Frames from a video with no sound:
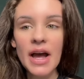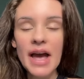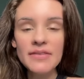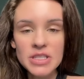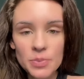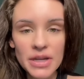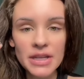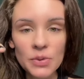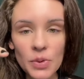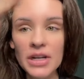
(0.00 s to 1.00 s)
not having to
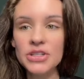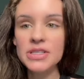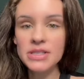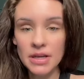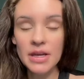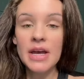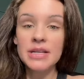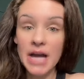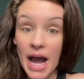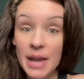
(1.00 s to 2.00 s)
put in the work, just the
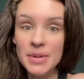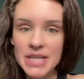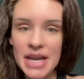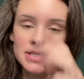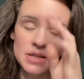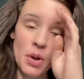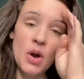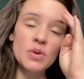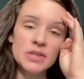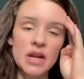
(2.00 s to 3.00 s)
time it takes to
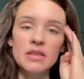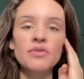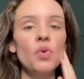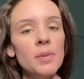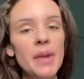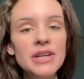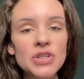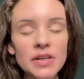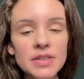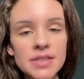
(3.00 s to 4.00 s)
post on the four
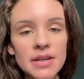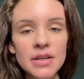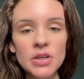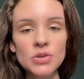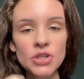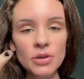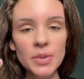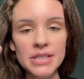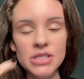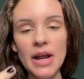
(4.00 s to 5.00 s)
majors
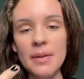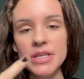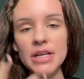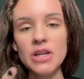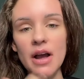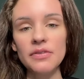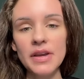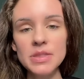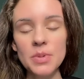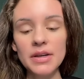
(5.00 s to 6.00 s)
YouTube, Instagram,
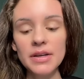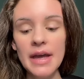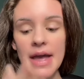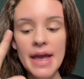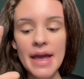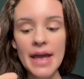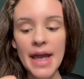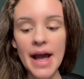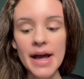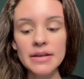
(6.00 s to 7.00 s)
TikTok, Facebook,
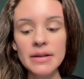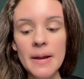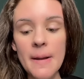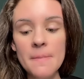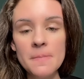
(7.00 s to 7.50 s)
and